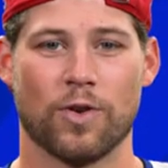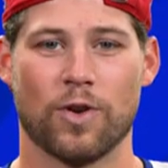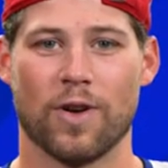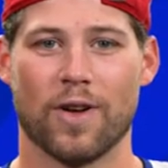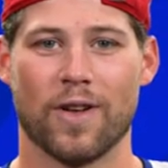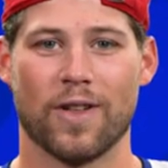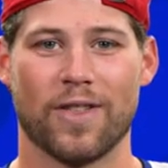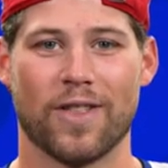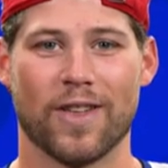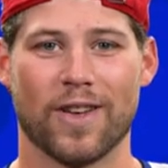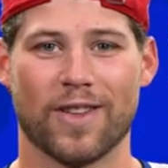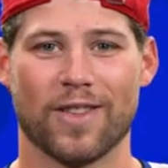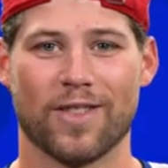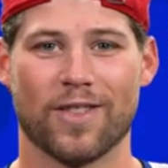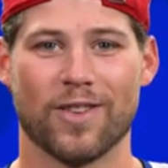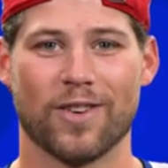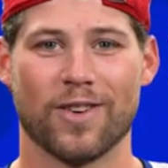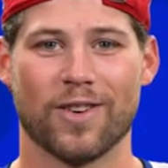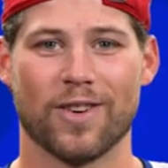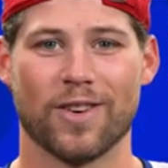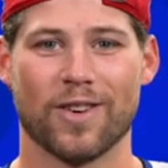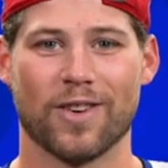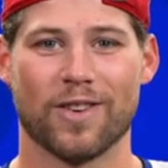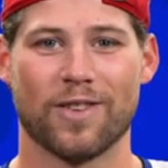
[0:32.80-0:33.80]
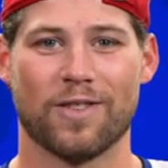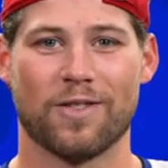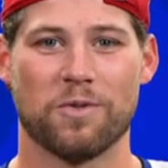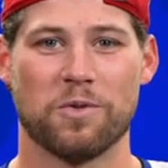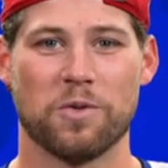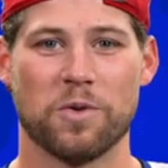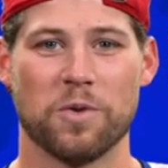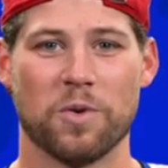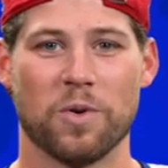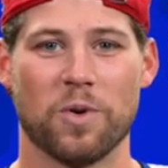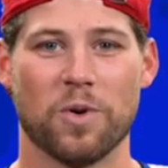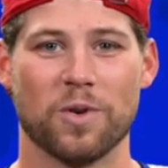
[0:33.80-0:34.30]
all, I think they're
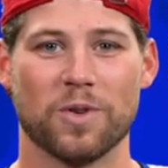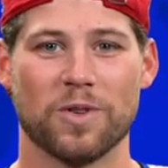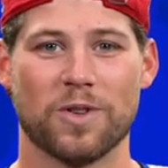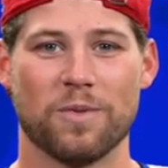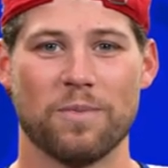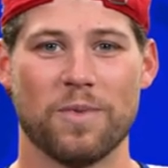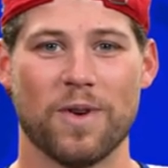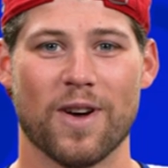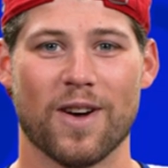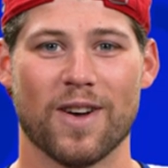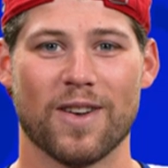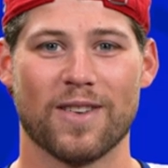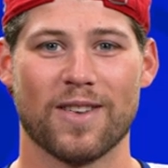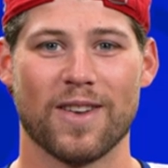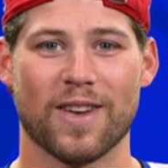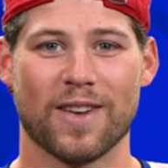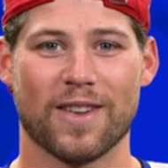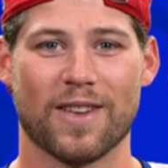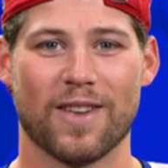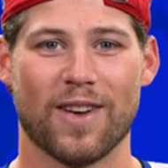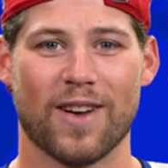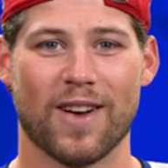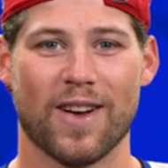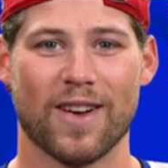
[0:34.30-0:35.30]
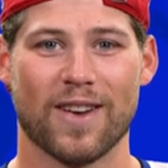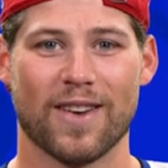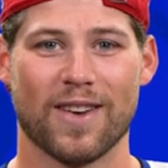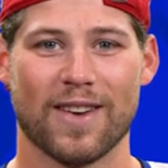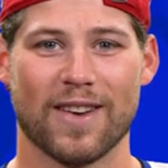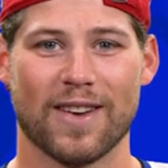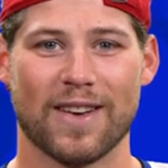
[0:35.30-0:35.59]
too old to be on TikTok.